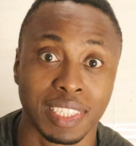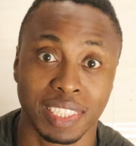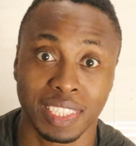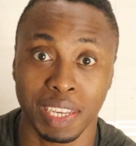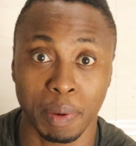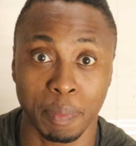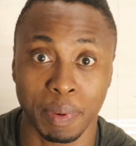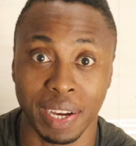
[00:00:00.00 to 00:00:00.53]

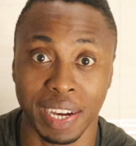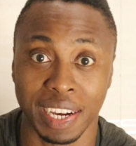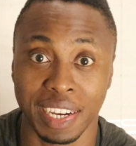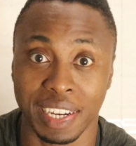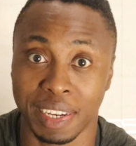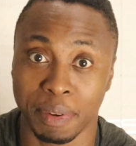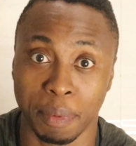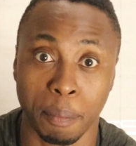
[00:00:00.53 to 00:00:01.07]

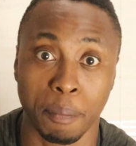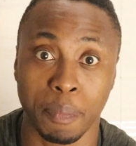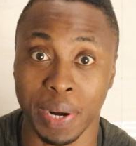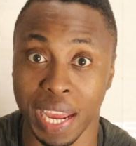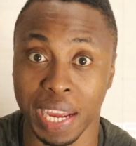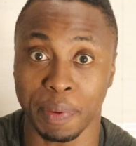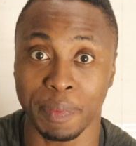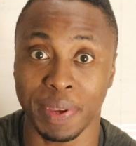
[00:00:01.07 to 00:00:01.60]

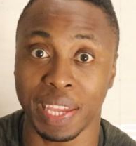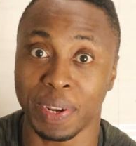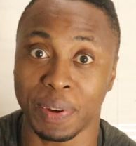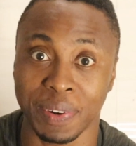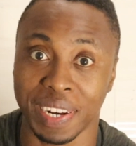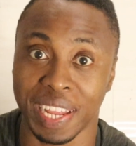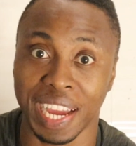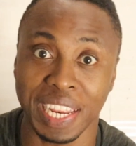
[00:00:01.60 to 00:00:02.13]
black men
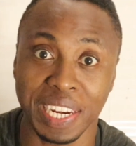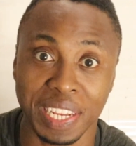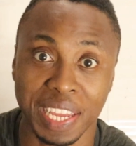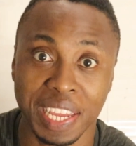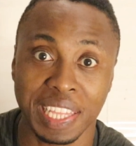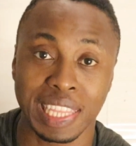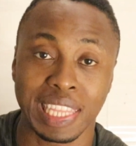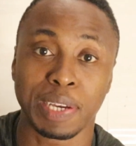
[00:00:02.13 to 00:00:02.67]
online,
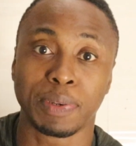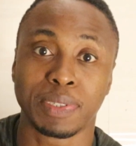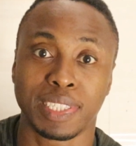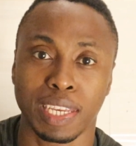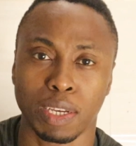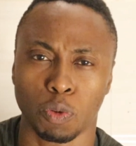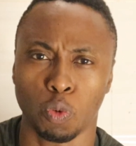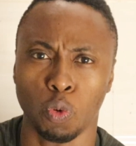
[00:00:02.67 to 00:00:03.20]
they were
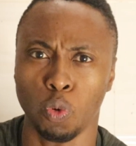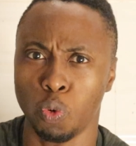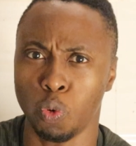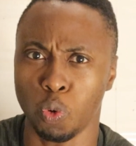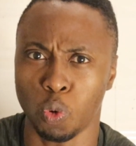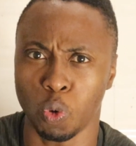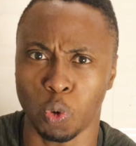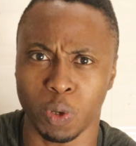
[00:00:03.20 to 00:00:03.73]
saying,
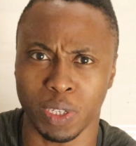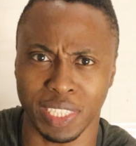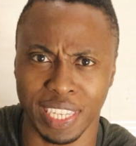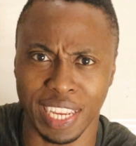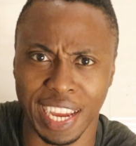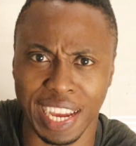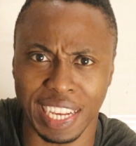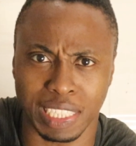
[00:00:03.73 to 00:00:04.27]
"Oh
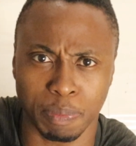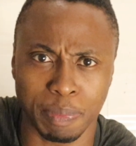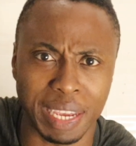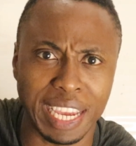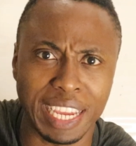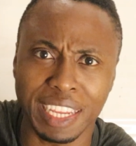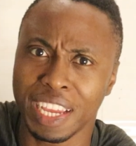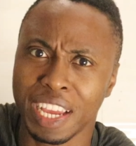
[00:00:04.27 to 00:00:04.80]
yes,
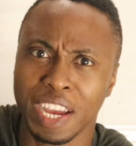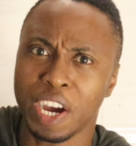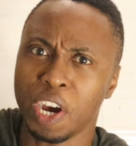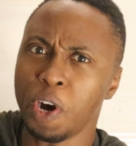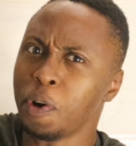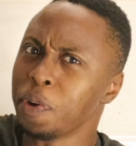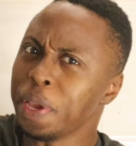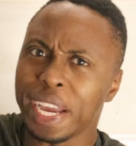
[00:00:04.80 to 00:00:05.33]
man.
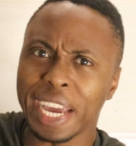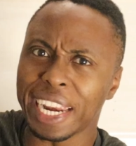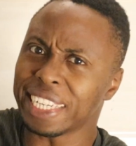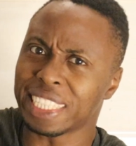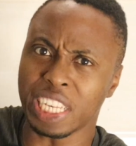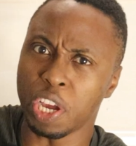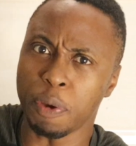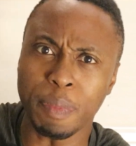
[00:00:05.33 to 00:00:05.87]
Oh, you ain't
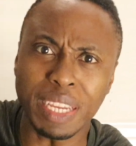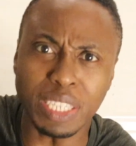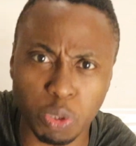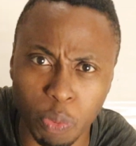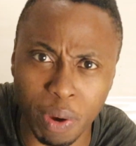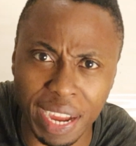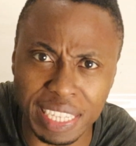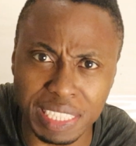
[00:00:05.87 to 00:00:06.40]
gotta tell me
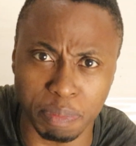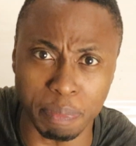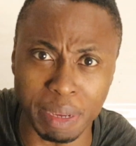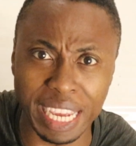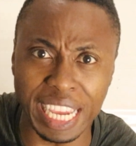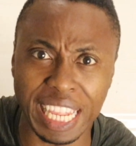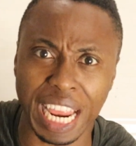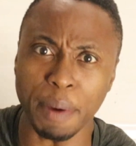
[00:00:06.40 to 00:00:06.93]
twice,
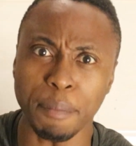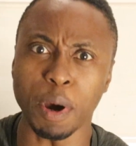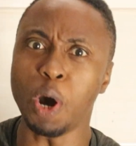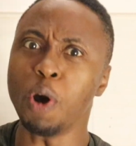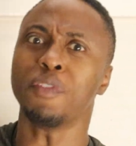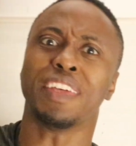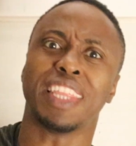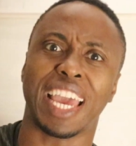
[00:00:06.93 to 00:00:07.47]
man. I'm
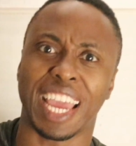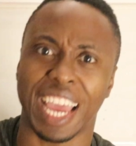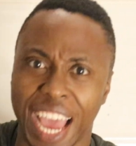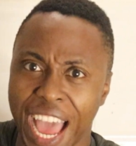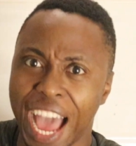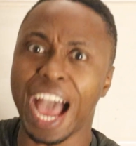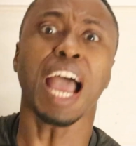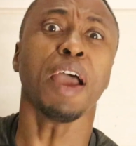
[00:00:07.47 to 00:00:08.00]
over there.
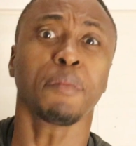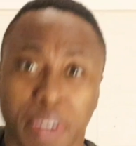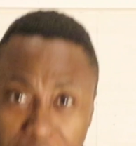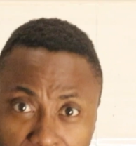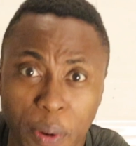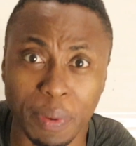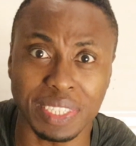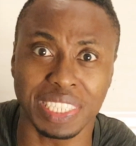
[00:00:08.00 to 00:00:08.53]
I'm
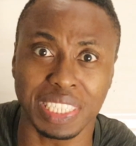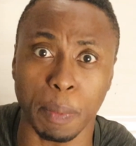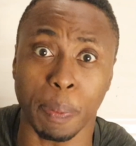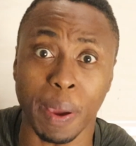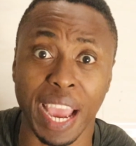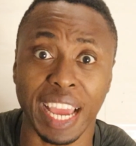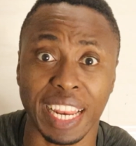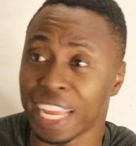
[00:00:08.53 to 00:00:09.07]
going to
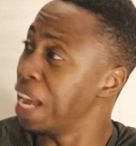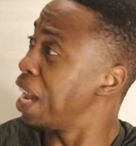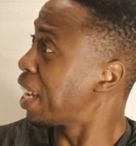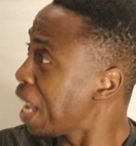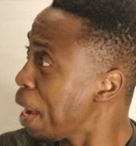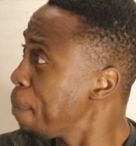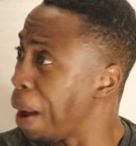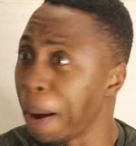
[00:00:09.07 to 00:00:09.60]
Japan.
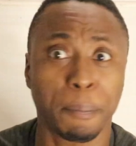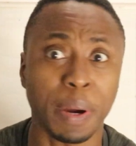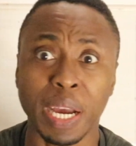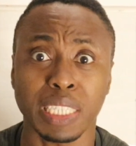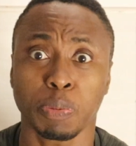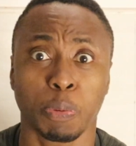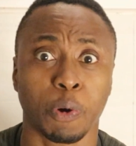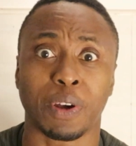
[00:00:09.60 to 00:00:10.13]
Get my
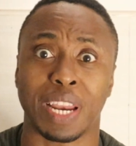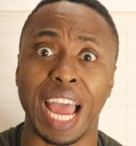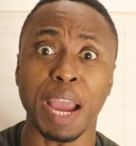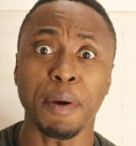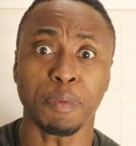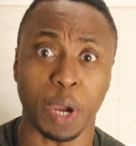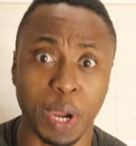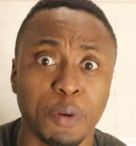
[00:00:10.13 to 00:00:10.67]
passport.
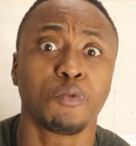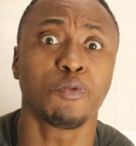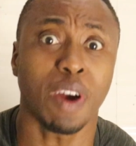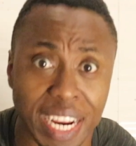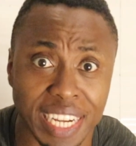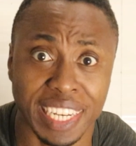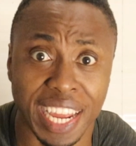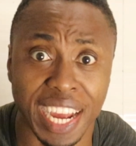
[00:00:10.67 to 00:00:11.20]
I'm going
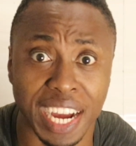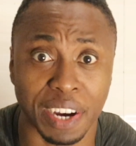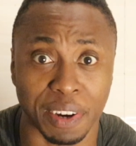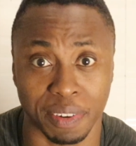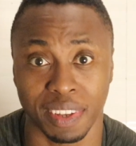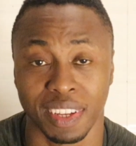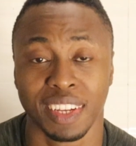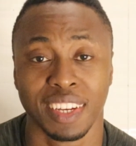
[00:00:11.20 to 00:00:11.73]
right now."